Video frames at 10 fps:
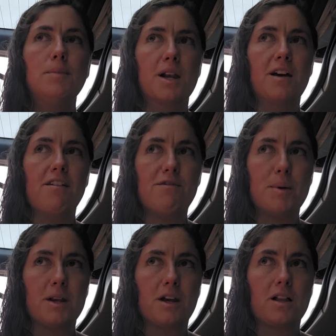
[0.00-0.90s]
But I have
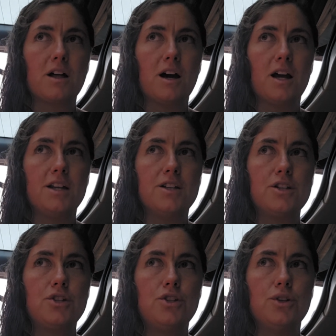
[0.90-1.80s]
been inclined
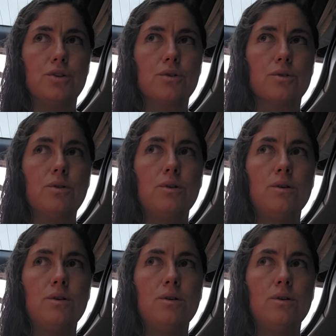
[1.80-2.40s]
to